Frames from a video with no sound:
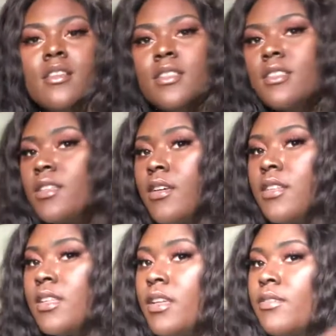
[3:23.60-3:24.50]
It's
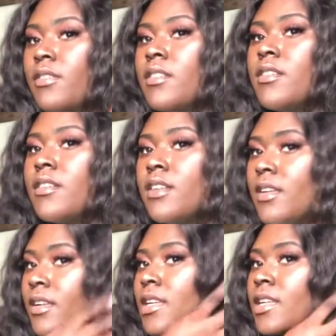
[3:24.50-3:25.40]
totally different.
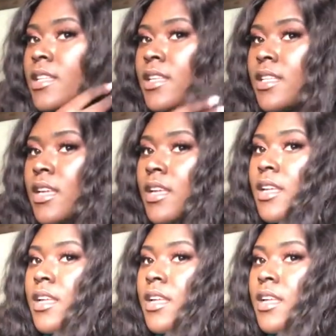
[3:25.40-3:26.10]
Look at that.